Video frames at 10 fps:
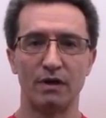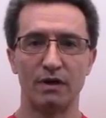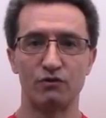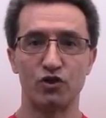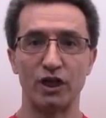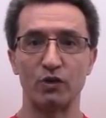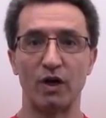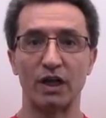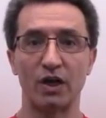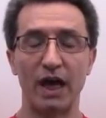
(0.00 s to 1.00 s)

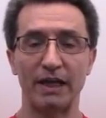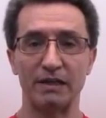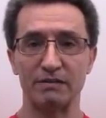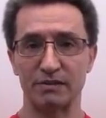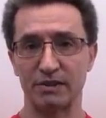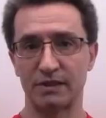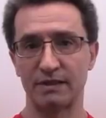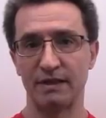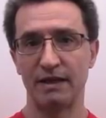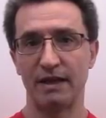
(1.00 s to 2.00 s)
general
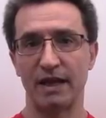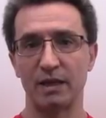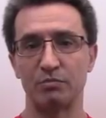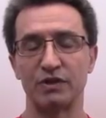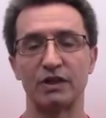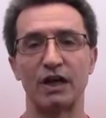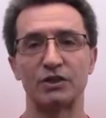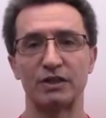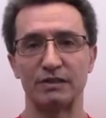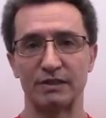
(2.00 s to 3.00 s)
guidance and
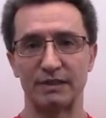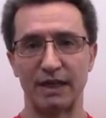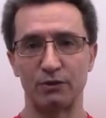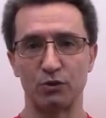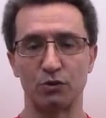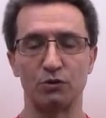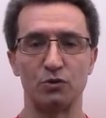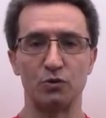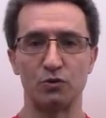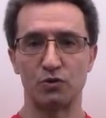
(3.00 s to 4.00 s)
precautions that you could
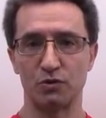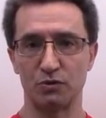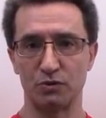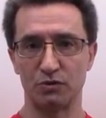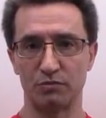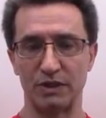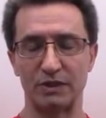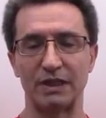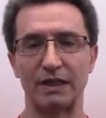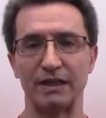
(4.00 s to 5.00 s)
do to
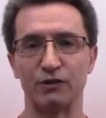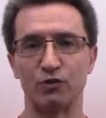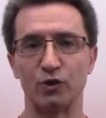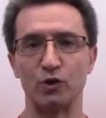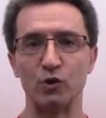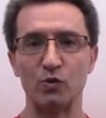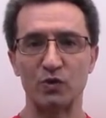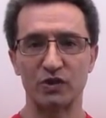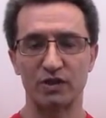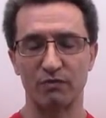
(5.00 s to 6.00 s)
basically
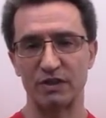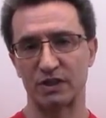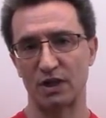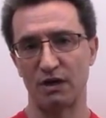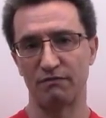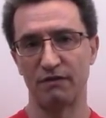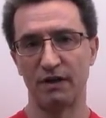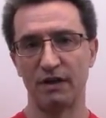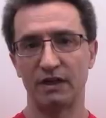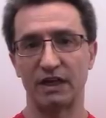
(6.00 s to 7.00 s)
reduce the risk of
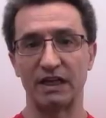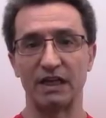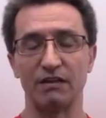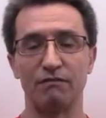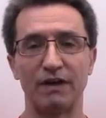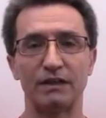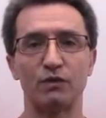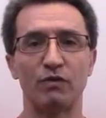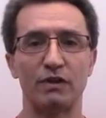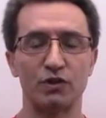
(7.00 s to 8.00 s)
getting
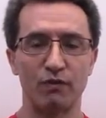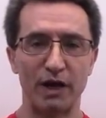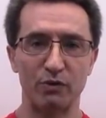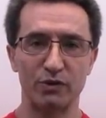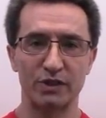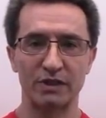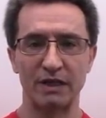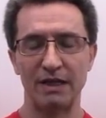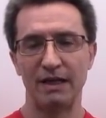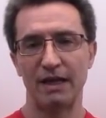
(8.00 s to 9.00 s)
infected with this virus.
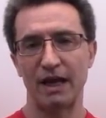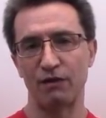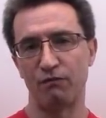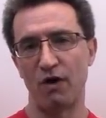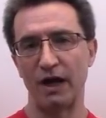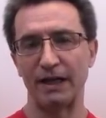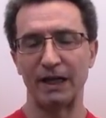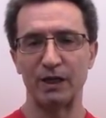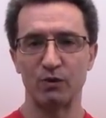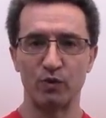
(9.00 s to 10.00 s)
And
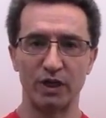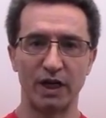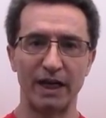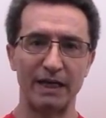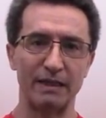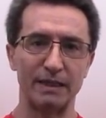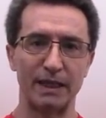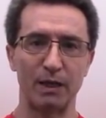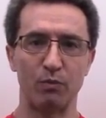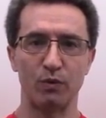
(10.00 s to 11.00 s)
finally, we're going to end
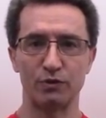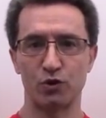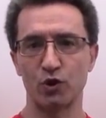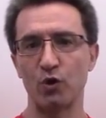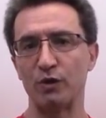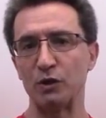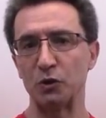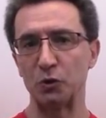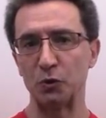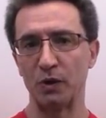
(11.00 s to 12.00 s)
up with showing
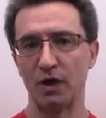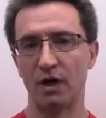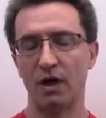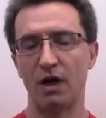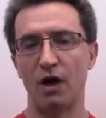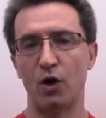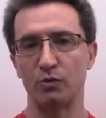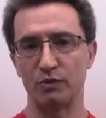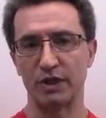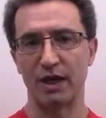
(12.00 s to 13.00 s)
you how
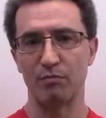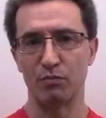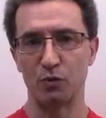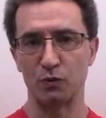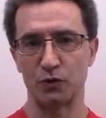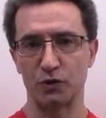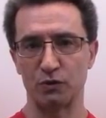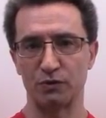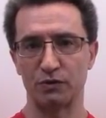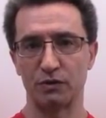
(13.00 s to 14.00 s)
you can boost
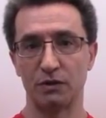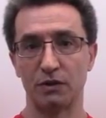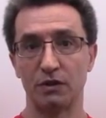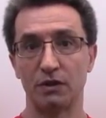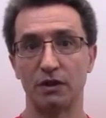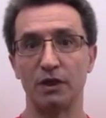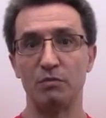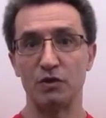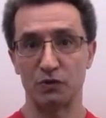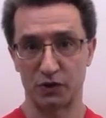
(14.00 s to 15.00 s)
your
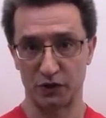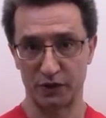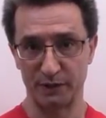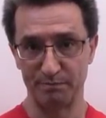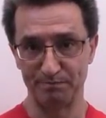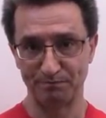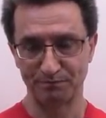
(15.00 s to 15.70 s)
immune system.